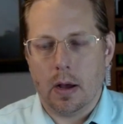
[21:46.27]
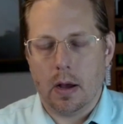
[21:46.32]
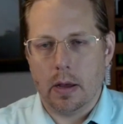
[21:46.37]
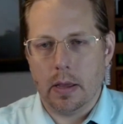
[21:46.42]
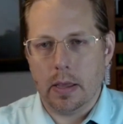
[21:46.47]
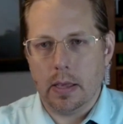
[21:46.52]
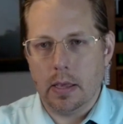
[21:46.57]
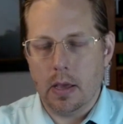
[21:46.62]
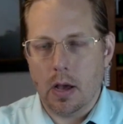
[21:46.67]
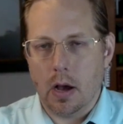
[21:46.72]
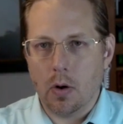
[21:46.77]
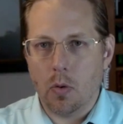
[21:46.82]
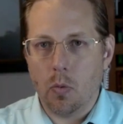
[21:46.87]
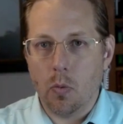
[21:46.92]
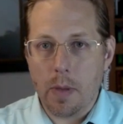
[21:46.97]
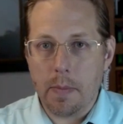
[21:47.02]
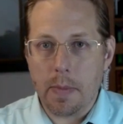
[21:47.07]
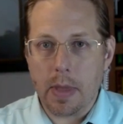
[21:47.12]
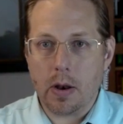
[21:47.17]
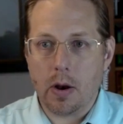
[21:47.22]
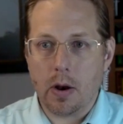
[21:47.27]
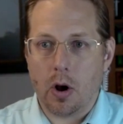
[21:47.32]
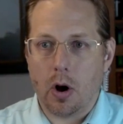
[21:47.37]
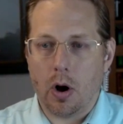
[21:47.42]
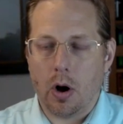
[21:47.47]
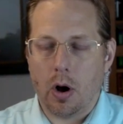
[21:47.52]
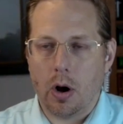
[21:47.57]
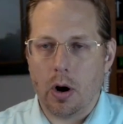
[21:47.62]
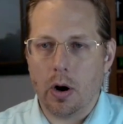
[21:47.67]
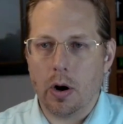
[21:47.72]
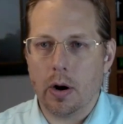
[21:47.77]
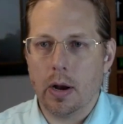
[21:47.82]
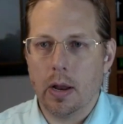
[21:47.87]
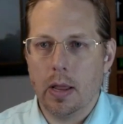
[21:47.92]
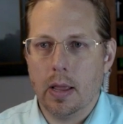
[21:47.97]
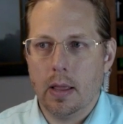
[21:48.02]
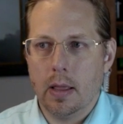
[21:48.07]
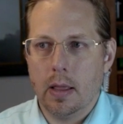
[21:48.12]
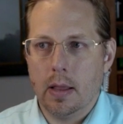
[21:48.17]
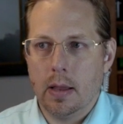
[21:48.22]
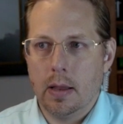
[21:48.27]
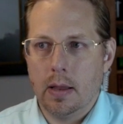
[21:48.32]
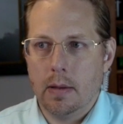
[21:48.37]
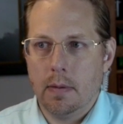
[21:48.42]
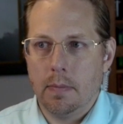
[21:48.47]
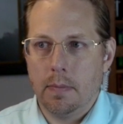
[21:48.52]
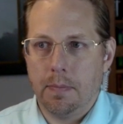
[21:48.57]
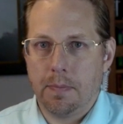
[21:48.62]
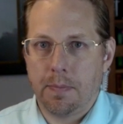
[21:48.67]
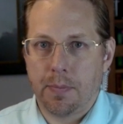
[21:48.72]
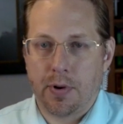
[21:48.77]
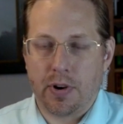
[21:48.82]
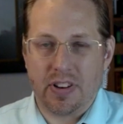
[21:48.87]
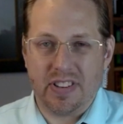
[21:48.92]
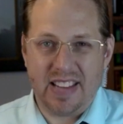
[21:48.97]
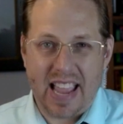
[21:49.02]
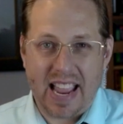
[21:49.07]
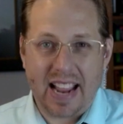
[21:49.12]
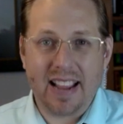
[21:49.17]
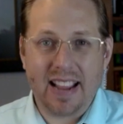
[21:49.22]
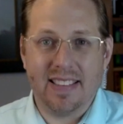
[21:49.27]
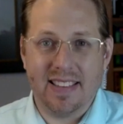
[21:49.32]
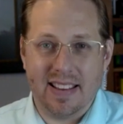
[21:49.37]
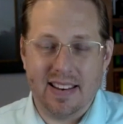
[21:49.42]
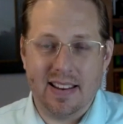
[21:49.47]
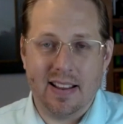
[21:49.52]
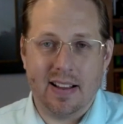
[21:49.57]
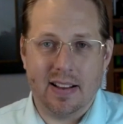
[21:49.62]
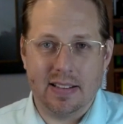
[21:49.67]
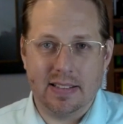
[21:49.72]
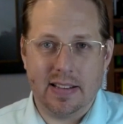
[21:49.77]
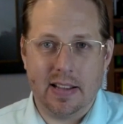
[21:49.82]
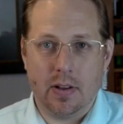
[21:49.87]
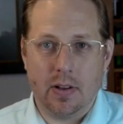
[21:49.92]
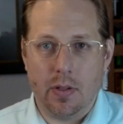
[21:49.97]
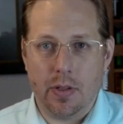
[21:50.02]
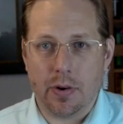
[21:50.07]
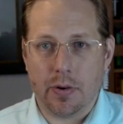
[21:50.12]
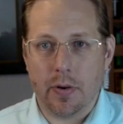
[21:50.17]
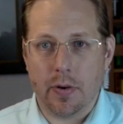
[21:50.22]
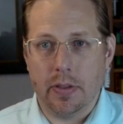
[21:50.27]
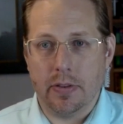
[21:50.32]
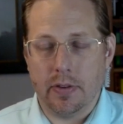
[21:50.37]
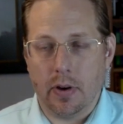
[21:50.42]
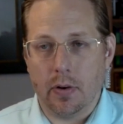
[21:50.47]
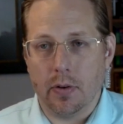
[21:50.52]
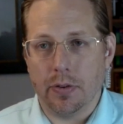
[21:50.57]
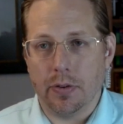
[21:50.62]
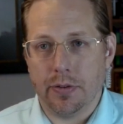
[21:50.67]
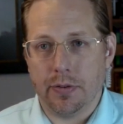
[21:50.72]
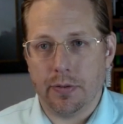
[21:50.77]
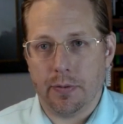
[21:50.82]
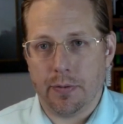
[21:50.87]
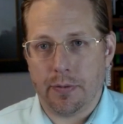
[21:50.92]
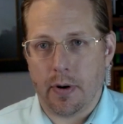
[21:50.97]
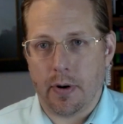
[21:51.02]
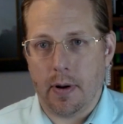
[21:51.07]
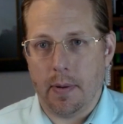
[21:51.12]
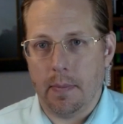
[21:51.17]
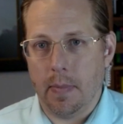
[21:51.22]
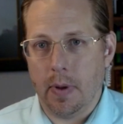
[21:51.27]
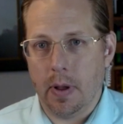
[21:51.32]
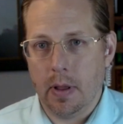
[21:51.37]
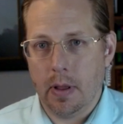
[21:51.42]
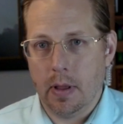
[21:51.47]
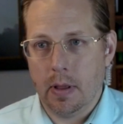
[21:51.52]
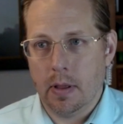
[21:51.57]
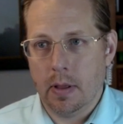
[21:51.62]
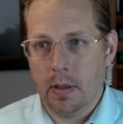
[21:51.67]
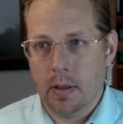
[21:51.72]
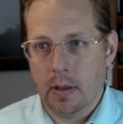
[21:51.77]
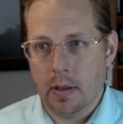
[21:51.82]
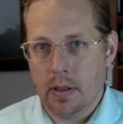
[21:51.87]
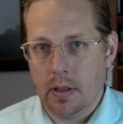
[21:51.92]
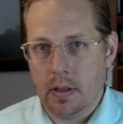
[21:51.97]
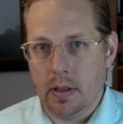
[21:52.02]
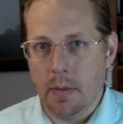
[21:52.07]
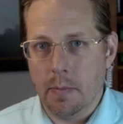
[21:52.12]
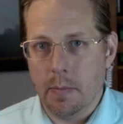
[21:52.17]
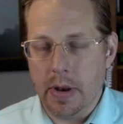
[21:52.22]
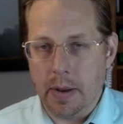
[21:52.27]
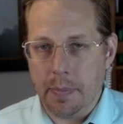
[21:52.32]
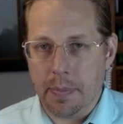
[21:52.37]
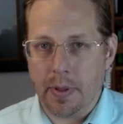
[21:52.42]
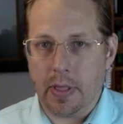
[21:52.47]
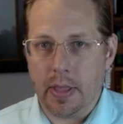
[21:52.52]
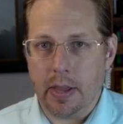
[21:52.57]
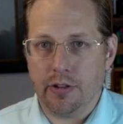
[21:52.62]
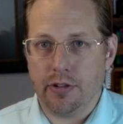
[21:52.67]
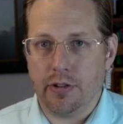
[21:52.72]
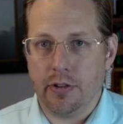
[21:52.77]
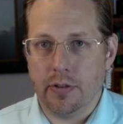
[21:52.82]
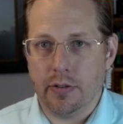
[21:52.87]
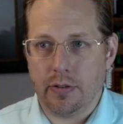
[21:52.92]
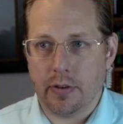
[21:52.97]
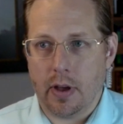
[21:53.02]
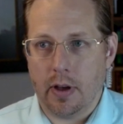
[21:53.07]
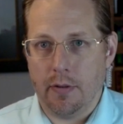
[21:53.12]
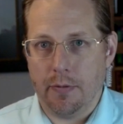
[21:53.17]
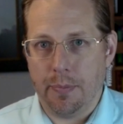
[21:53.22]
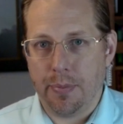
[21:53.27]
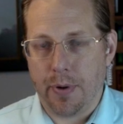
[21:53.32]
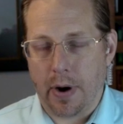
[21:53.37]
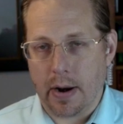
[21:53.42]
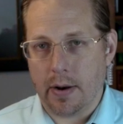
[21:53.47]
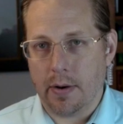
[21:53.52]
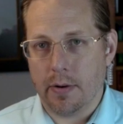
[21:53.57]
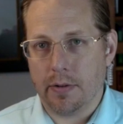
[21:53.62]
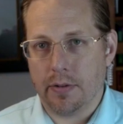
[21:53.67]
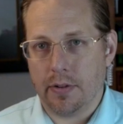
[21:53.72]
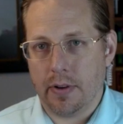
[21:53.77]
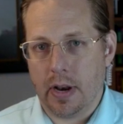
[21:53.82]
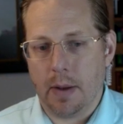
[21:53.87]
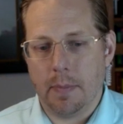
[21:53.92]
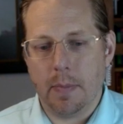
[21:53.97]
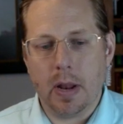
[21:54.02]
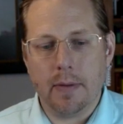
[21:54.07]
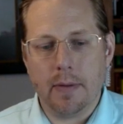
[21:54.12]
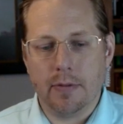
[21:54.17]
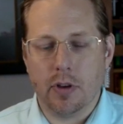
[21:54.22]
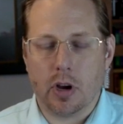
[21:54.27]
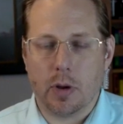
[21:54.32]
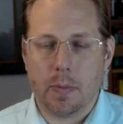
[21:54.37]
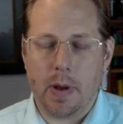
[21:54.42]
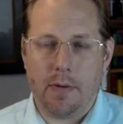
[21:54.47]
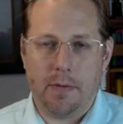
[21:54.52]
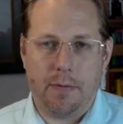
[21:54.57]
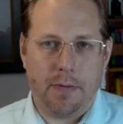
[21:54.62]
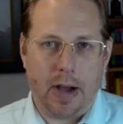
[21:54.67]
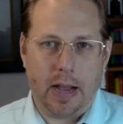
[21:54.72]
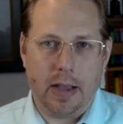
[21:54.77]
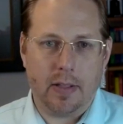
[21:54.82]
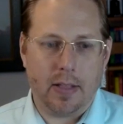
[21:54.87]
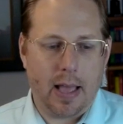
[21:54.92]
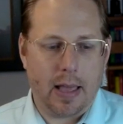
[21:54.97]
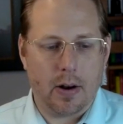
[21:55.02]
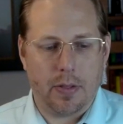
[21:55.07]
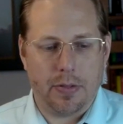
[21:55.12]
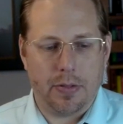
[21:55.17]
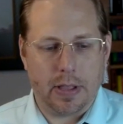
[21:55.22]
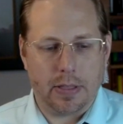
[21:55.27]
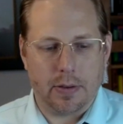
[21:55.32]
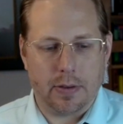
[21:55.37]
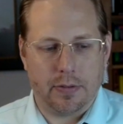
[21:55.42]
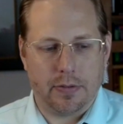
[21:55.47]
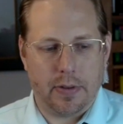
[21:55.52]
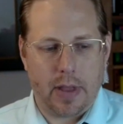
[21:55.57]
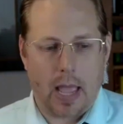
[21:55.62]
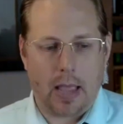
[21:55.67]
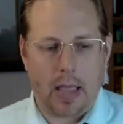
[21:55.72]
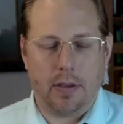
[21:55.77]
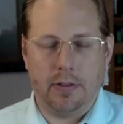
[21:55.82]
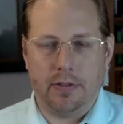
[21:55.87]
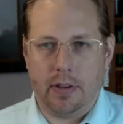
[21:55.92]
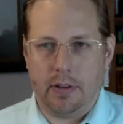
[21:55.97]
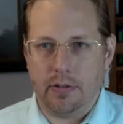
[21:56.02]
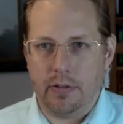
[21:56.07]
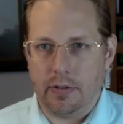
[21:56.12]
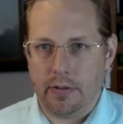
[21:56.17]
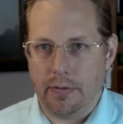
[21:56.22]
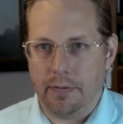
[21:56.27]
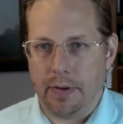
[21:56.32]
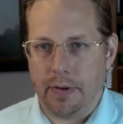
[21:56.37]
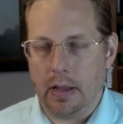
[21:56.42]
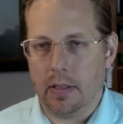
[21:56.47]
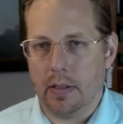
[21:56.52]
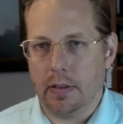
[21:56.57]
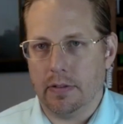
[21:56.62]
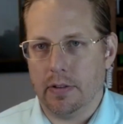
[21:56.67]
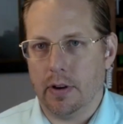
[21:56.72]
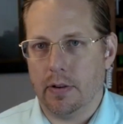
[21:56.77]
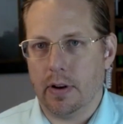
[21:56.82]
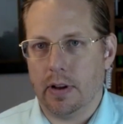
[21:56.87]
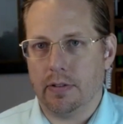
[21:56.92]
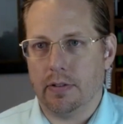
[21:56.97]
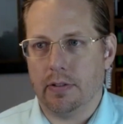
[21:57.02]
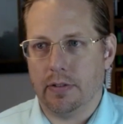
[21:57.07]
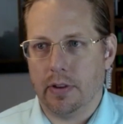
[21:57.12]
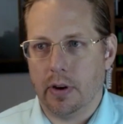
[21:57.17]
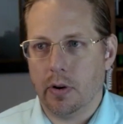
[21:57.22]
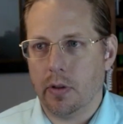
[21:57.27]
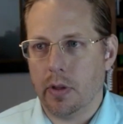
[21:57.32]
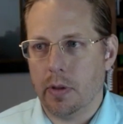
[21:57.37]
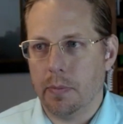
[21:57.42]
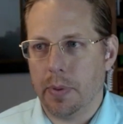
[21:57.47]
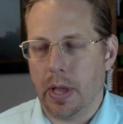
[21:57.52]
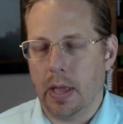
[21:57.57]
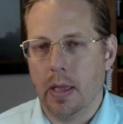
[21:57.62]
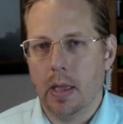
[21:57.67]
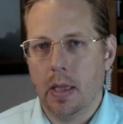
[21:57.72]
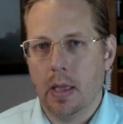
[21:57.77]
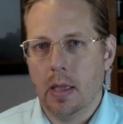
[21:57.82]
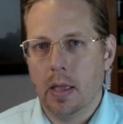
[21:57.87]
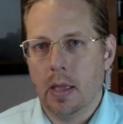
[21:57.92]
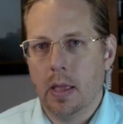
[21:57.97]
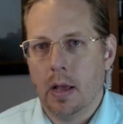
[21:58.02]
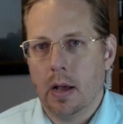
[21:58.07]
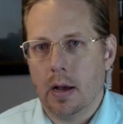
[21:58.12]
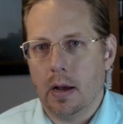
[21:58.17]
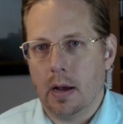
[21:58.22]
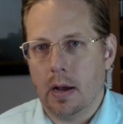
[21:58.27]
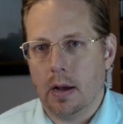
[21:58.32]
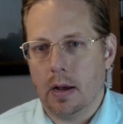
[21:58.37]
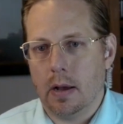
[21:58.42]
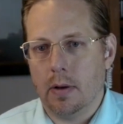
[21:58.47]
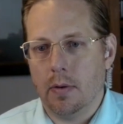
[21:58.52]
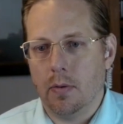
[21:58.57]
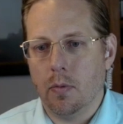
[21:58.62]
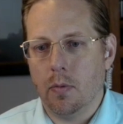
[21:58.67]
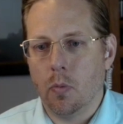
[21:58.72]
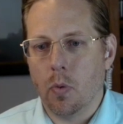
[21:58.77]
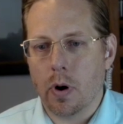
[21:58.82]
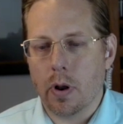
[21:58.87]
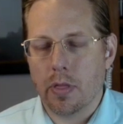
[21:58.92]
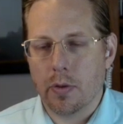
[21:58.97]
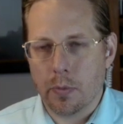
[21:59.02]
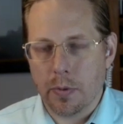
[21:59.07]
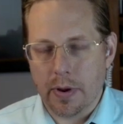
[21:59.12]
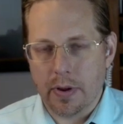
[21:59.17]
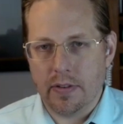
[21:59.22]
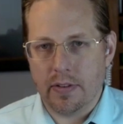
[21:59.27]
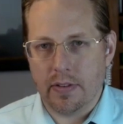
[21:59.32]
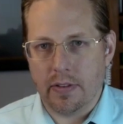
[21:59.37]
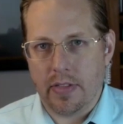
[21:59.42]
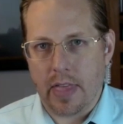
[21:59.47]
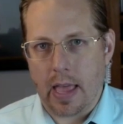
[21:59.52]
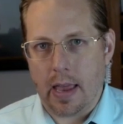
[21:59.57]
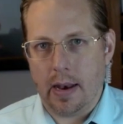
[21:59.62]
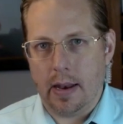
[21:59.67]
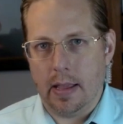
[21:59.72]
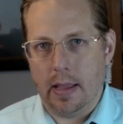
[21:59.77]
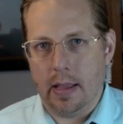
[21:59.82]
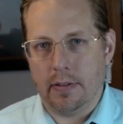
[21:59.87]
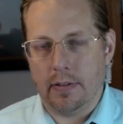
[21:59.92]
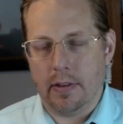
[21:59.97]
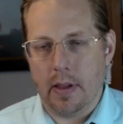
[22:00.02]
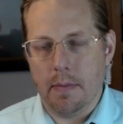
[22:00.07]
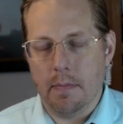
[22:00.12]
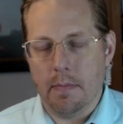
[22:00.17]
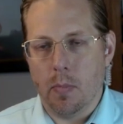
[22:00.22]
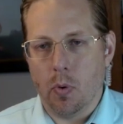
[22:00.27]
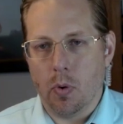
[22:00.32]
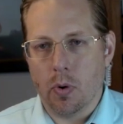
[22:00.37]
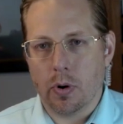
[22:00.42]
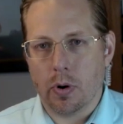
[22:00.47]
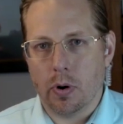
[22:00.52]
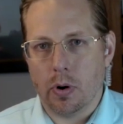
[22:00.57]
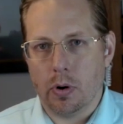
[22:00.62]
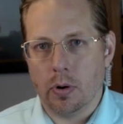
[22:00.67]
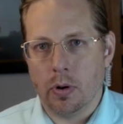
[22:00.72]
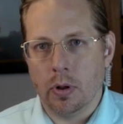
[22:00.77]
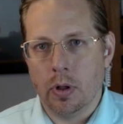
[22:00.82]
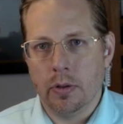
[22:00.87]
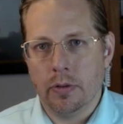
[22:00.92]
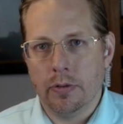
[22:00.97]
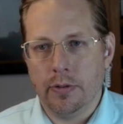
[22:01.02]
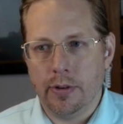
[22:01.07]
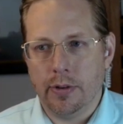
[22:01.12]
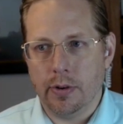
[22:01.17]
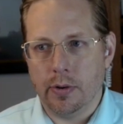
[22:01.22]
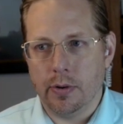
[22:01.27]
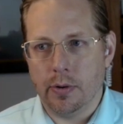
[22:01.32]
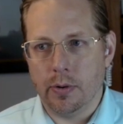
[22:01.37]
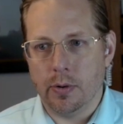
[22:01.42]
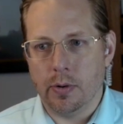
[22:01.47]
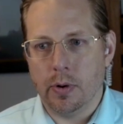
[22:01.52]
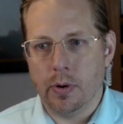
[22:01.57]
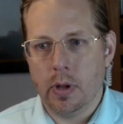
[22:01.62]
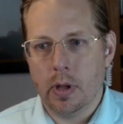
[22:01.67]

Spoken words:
young women are protected until they're adults from the manipulations of predators. And I'm not even talking about violence. I don't think there's accusations of violence here necessarily, but one of the reasons that it's immoral to